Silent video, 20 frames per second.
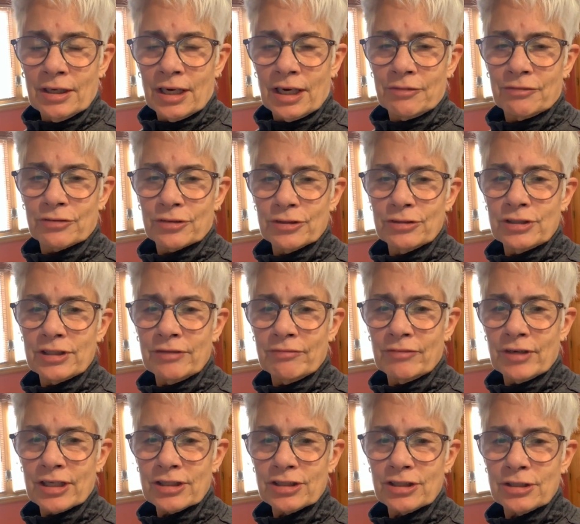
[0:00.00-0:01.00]
fruits and
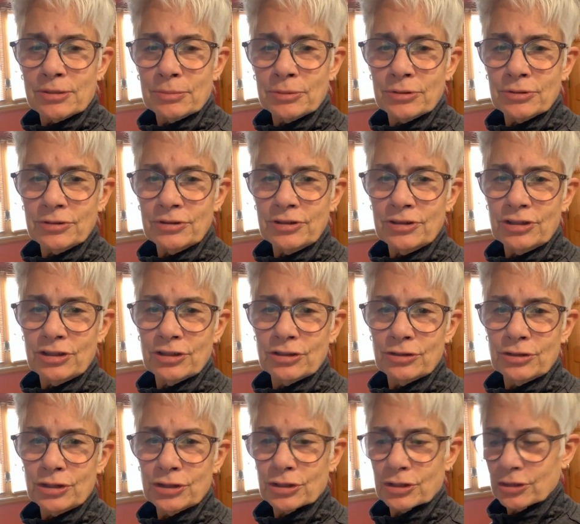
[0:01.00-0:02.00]
vegetables to
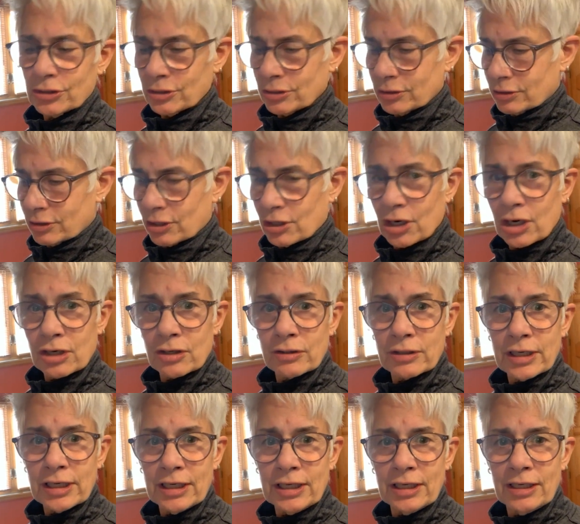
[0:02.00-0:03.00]
your
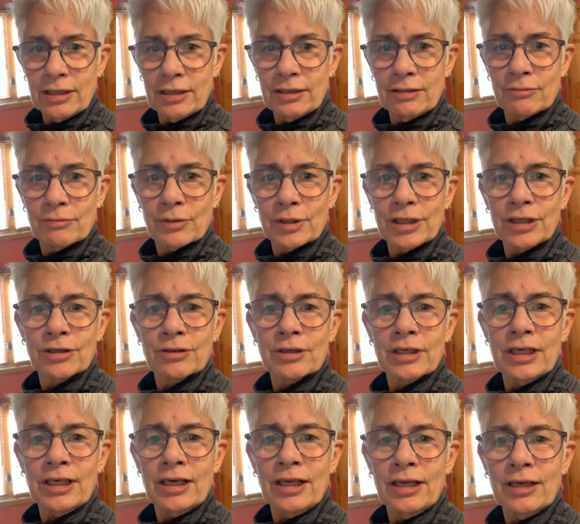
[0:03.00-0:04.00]
already what you're
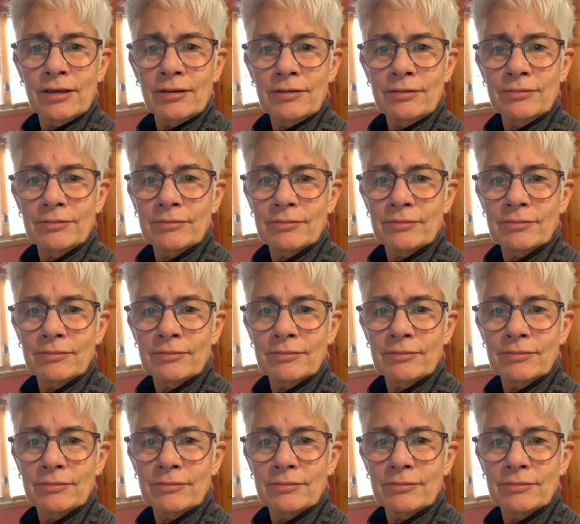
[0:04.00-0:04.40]
eating?